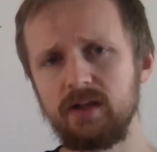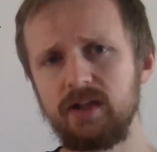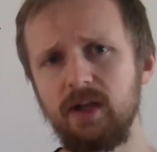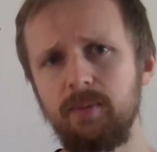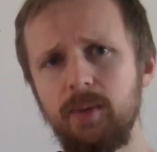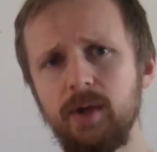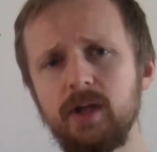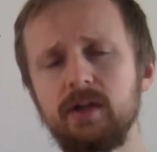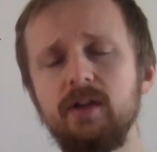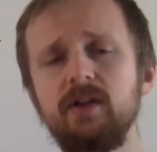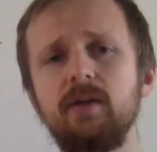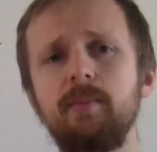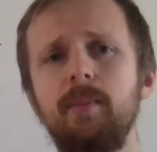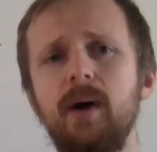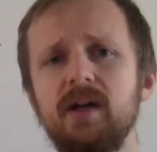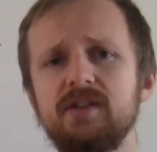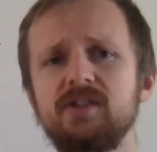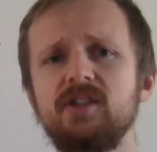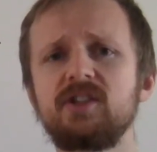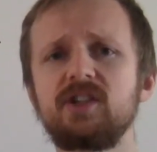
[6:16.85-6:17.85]
typically the
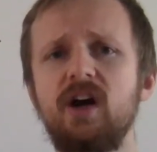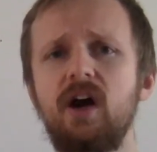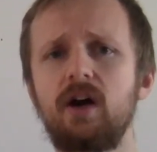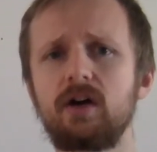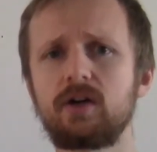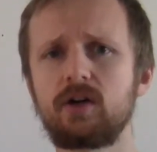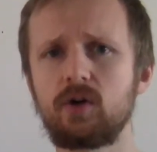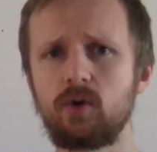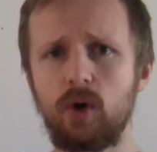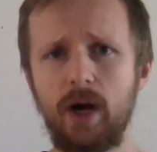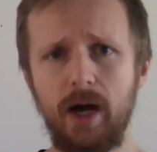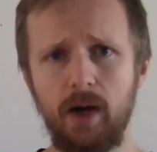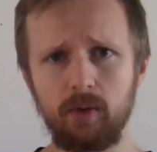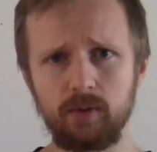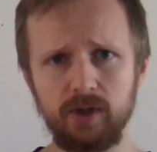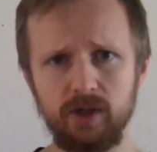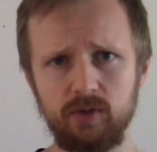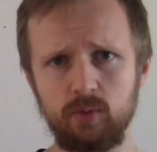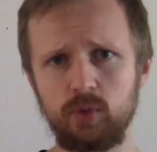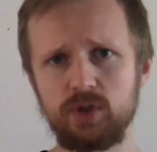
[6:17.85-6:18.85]
buses are
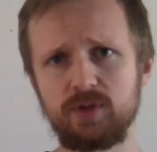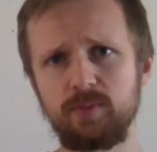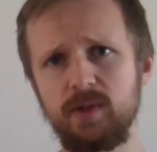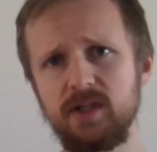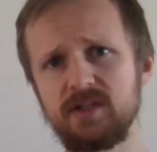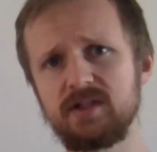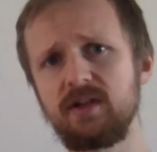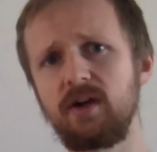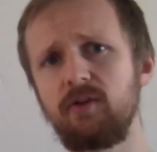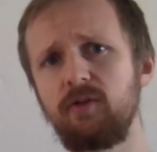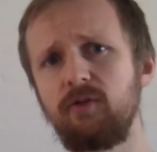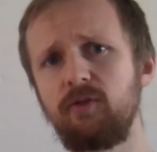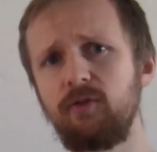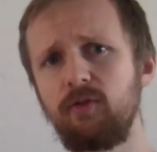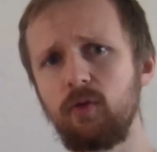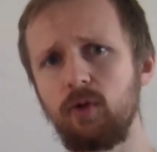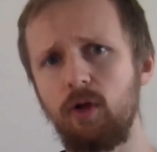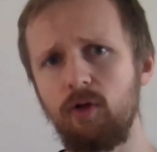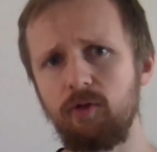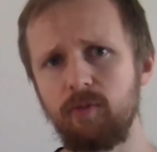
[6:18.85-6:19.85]
crowded, which means they're
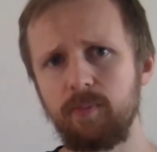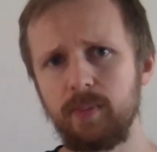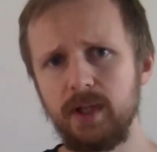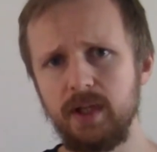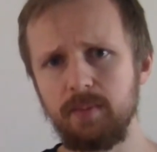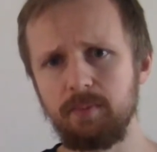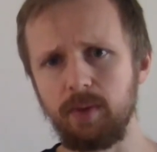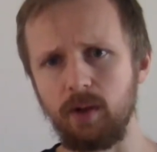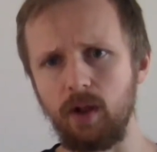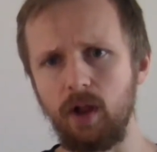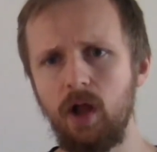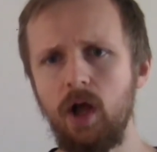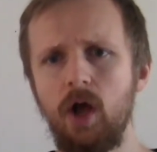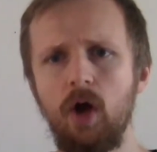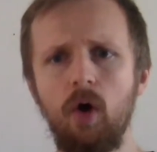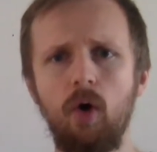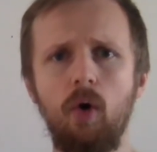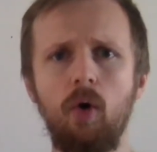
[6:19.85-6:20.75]
full of people.